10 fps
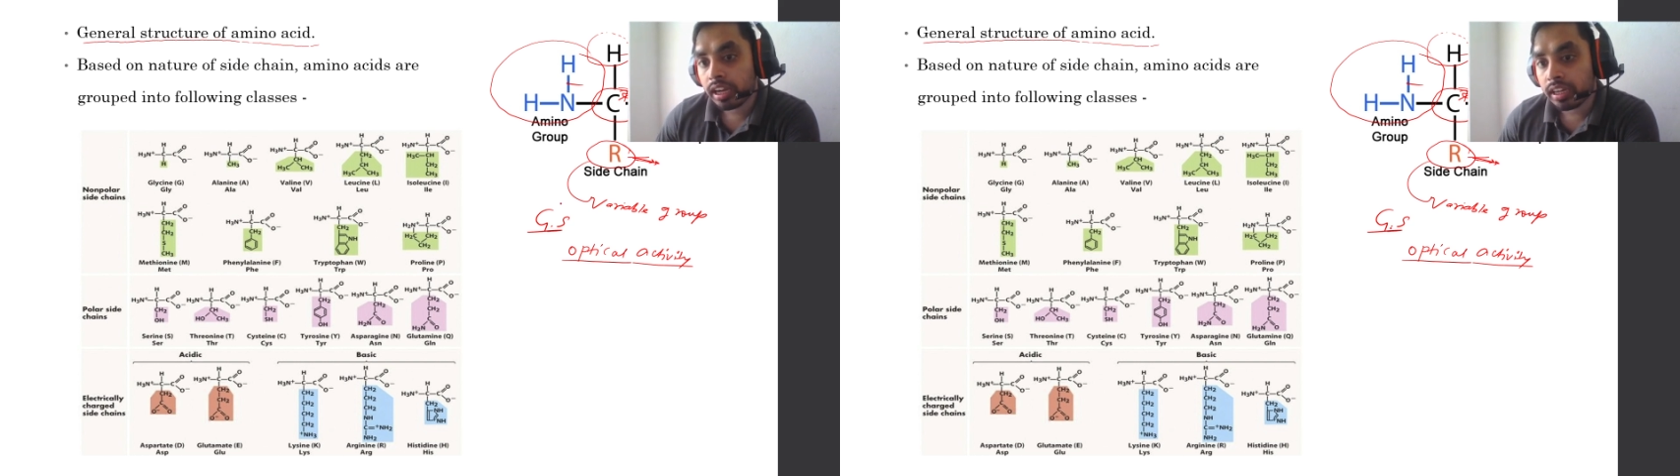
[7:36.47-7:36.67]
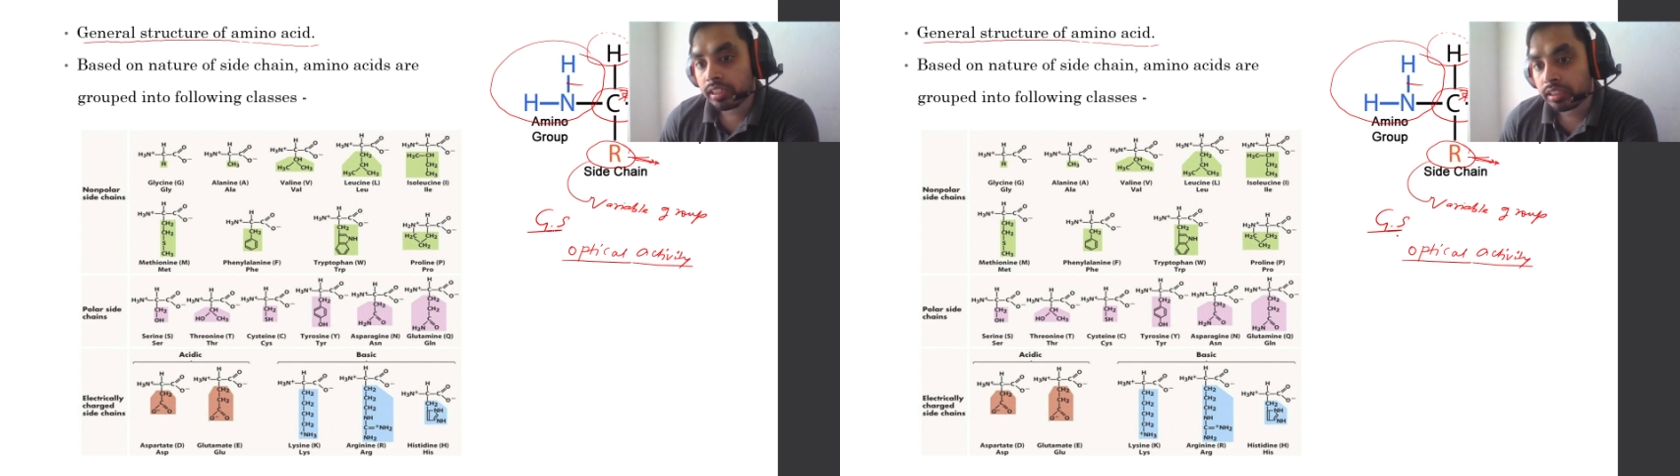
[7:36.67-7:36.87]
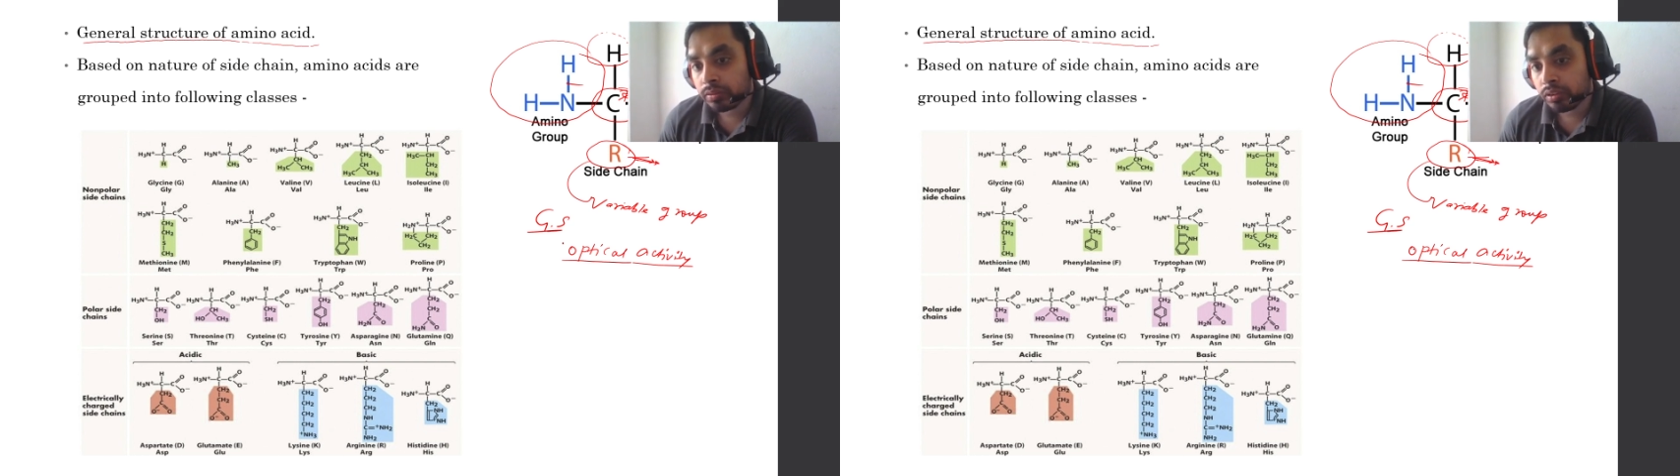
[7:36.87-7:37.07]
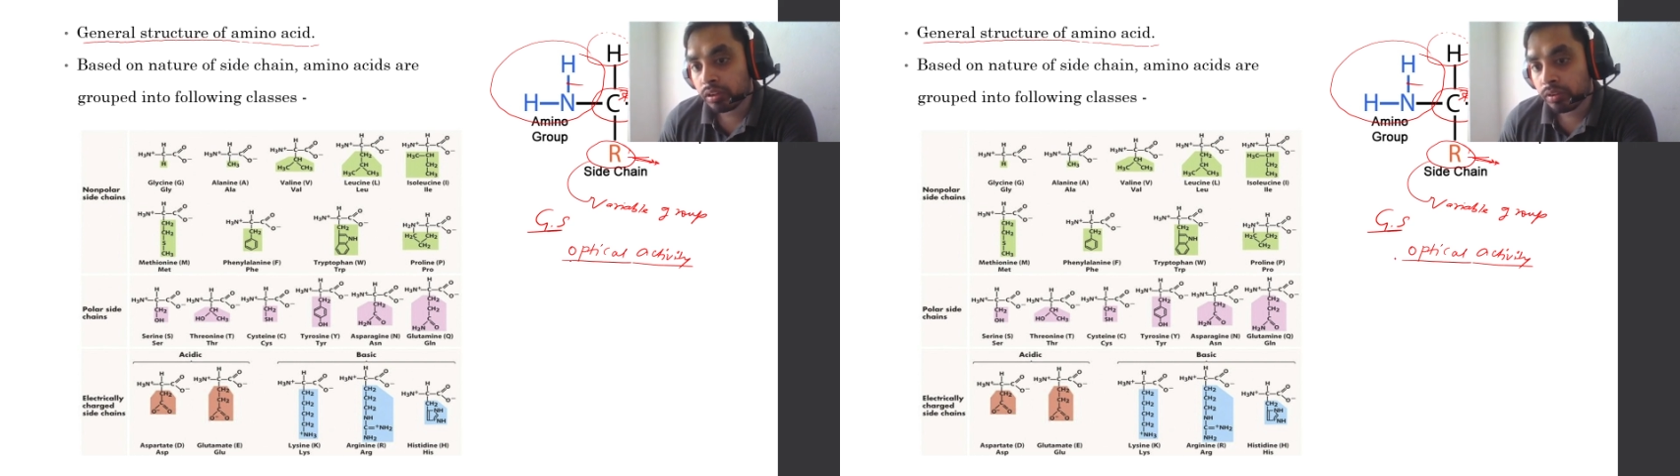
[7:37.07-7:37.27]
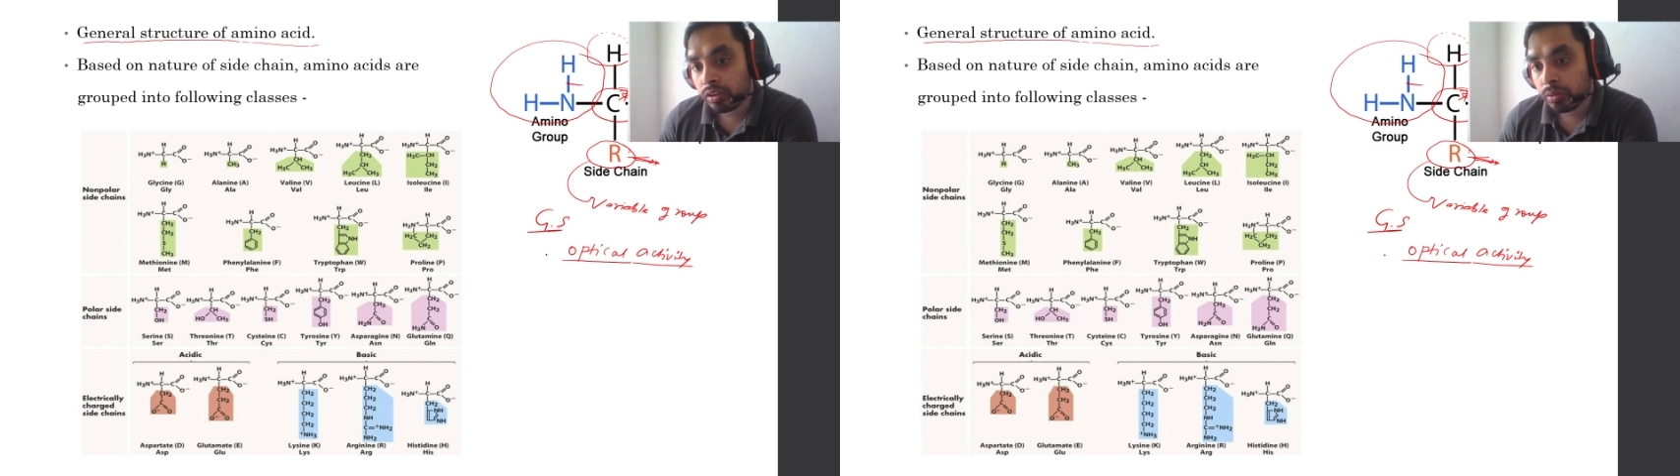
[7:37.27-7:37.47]
and it
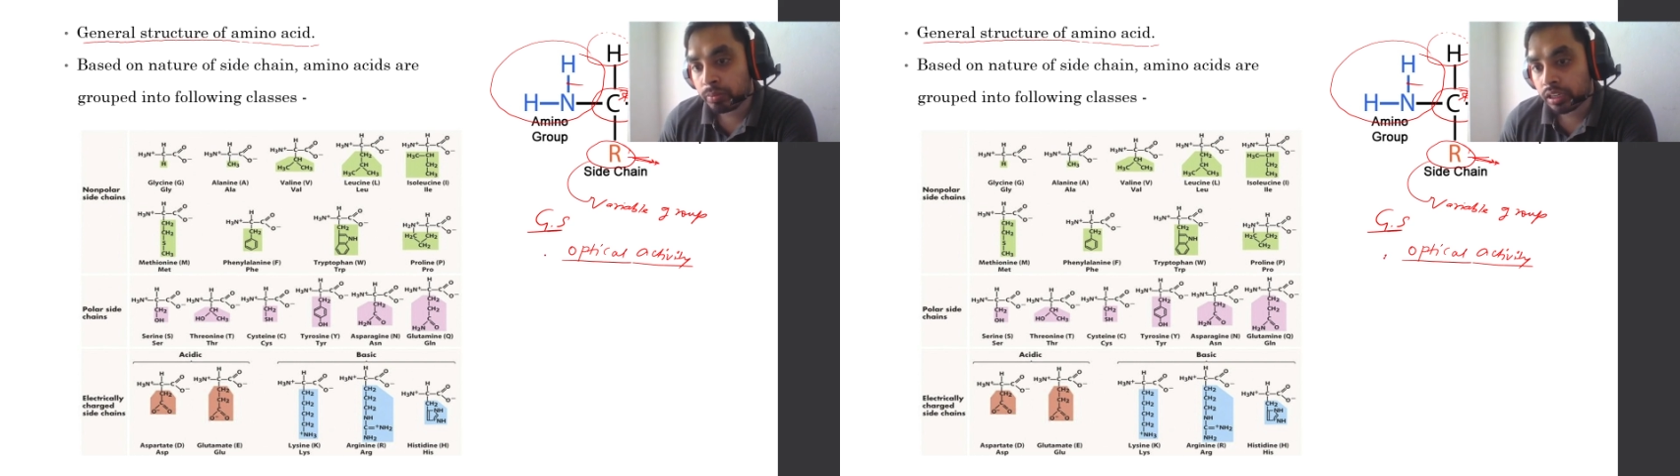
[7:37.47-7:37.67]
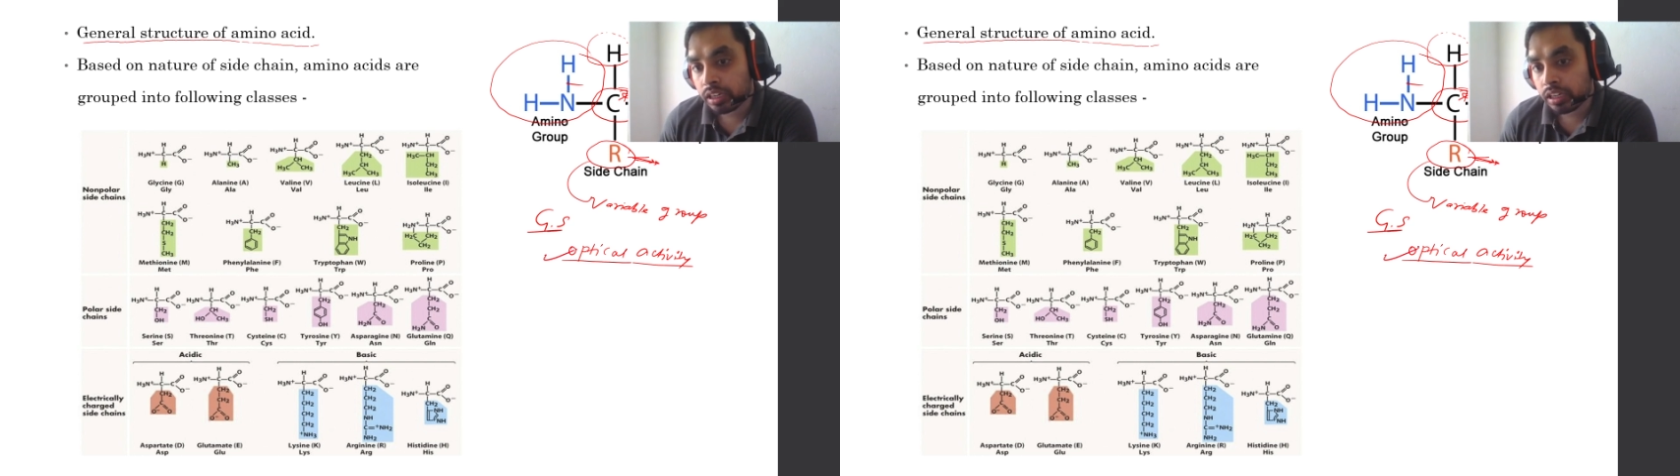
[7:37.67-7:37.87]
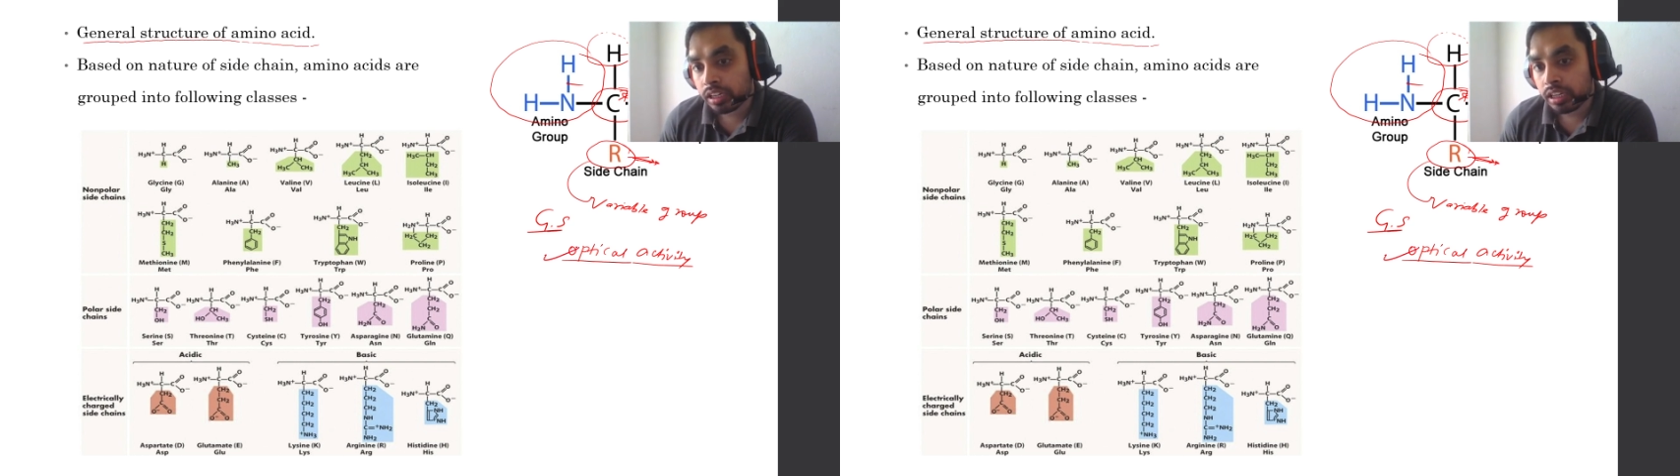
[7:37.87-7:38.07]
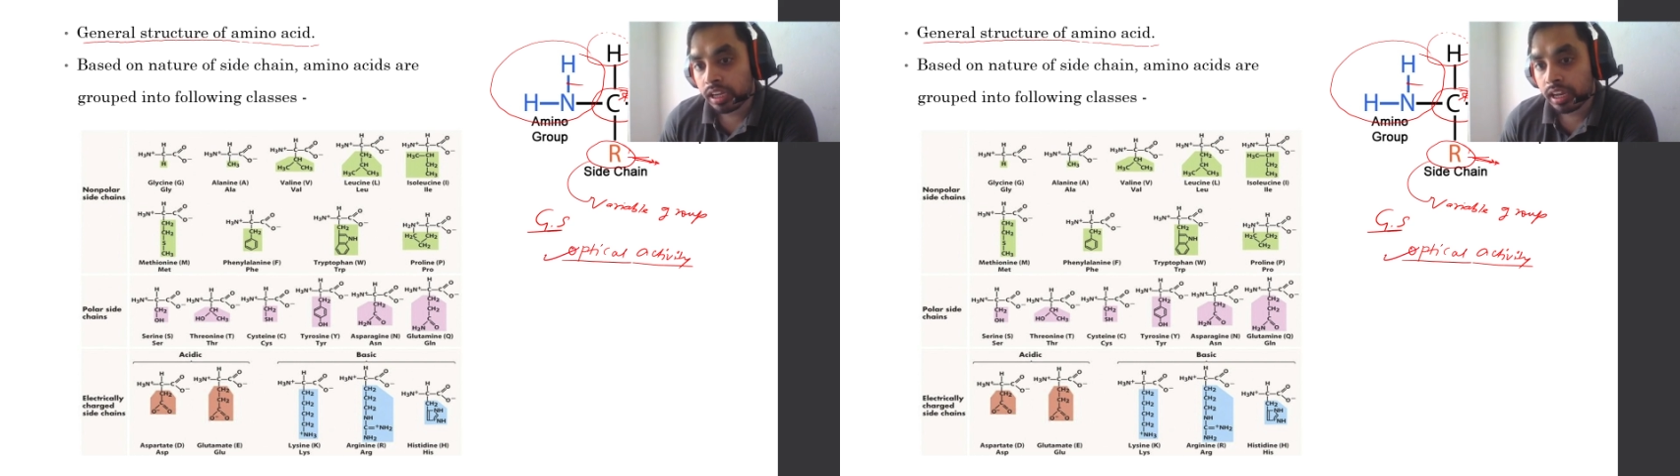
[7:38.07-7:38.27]
will be optically